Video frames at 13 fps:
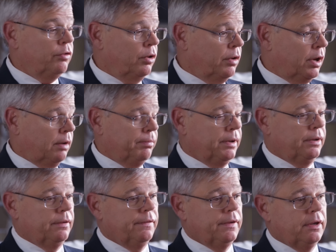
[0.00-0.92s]
If you
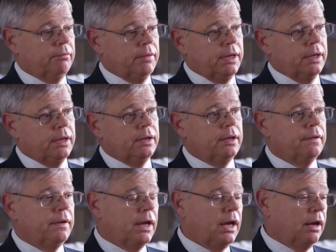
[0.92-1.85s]
operate on that man
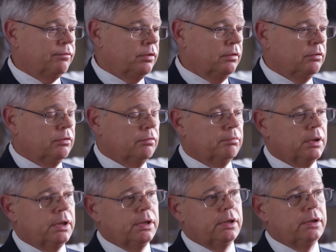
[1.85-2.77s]
in the absence of
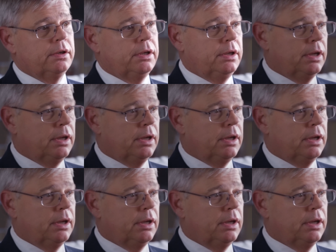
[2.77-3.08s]
blood, he